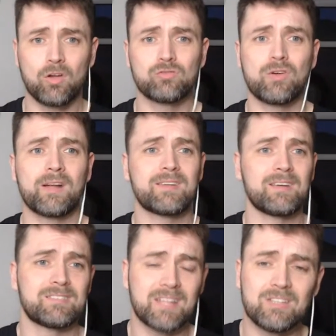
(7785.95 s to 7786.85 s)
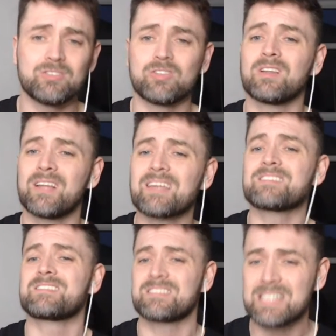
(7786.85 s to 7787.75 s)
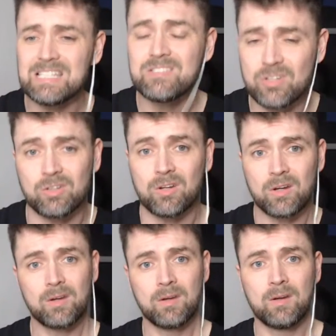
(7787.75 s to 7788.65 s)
contract extension last season.